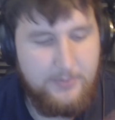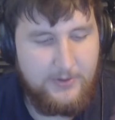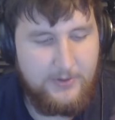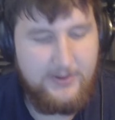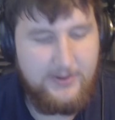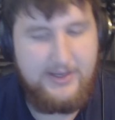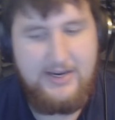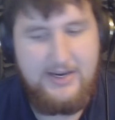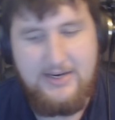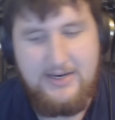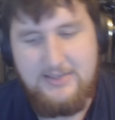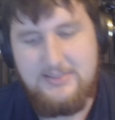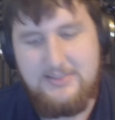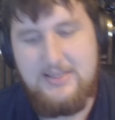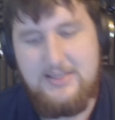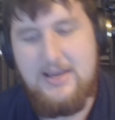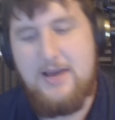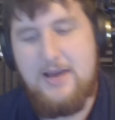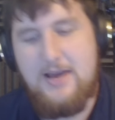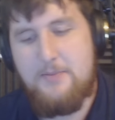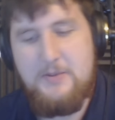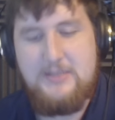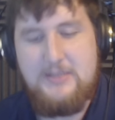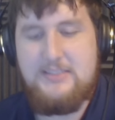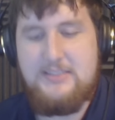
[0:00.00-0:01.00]
plays the
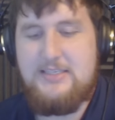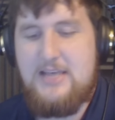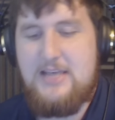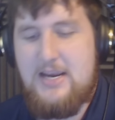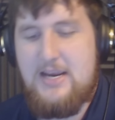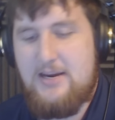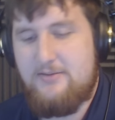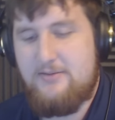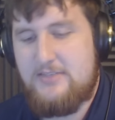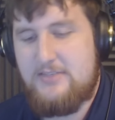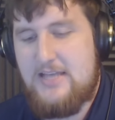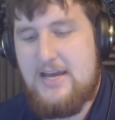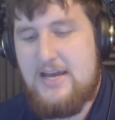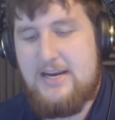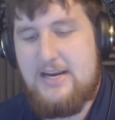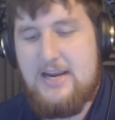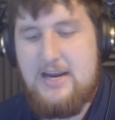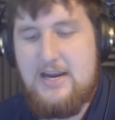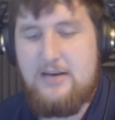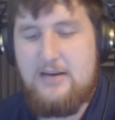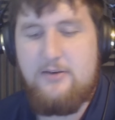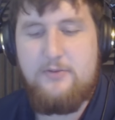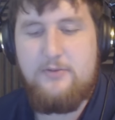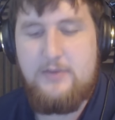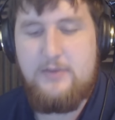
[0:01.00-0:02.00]
epic saves that
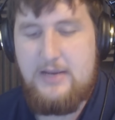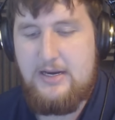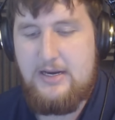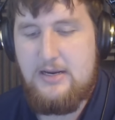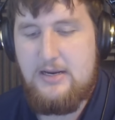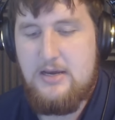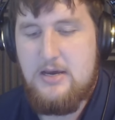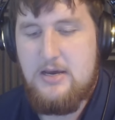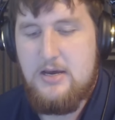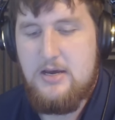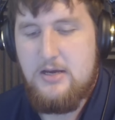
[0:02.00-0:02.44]
kind of thing